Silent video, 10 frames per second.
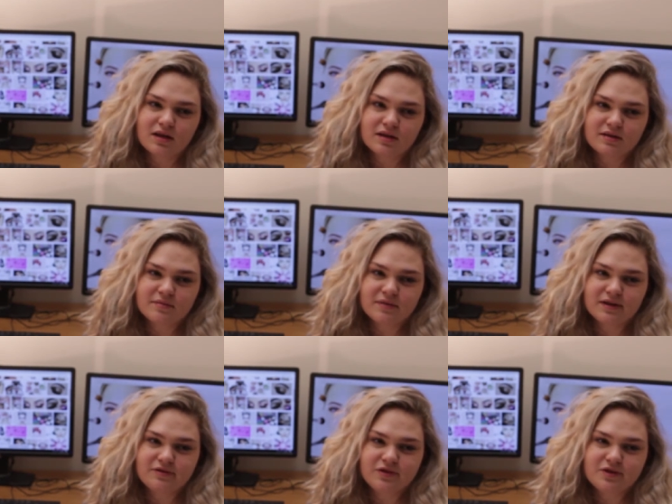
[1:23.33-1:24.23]
Um,
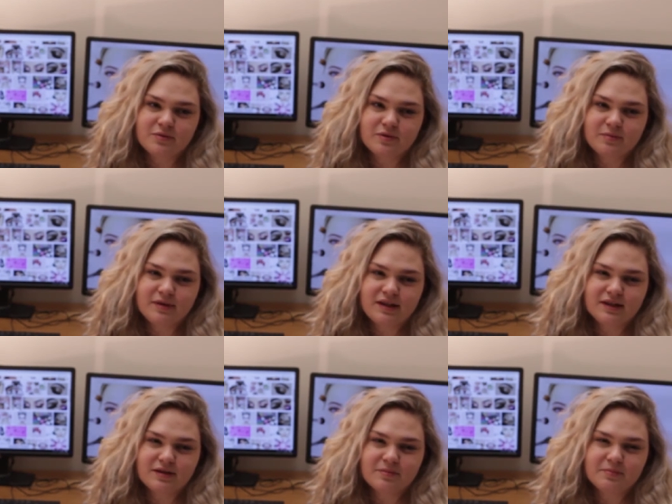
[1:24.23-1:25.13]
I first wore
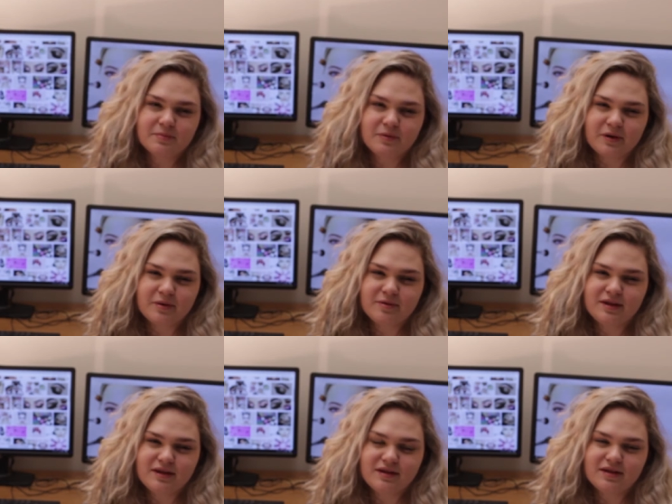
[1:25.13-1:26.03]
makeup
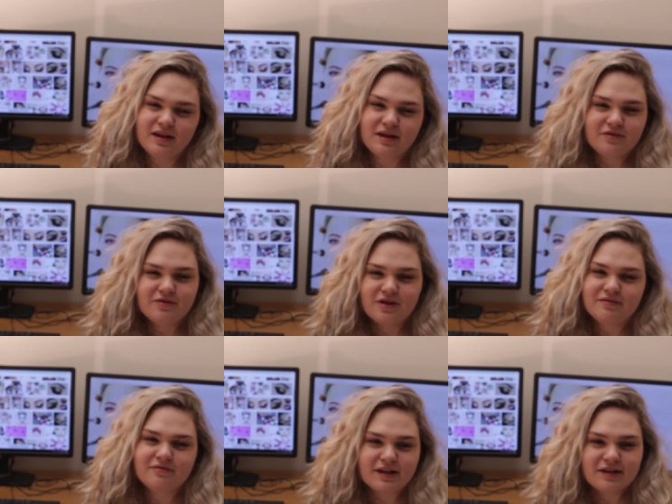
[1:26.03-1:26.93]
probably the end of
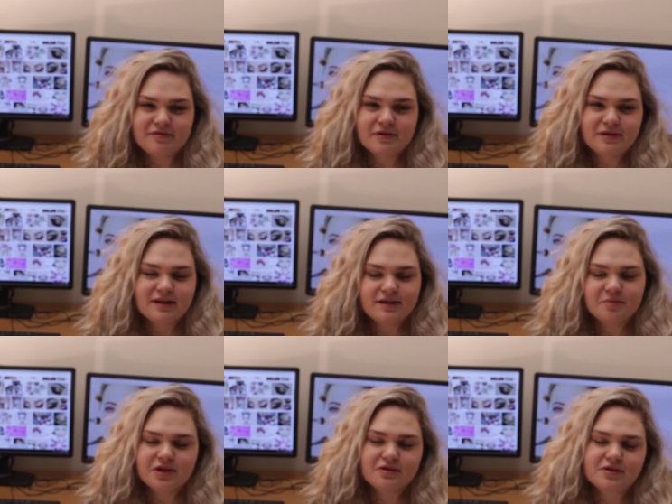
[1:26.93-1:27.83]
grade 5 going into
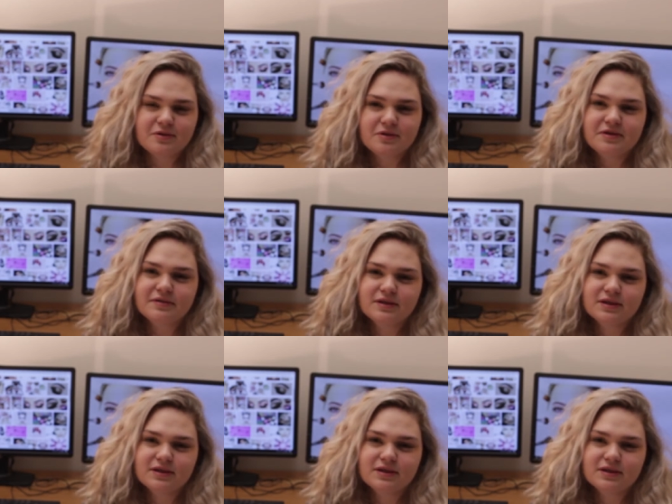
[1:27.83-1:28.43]
middle school.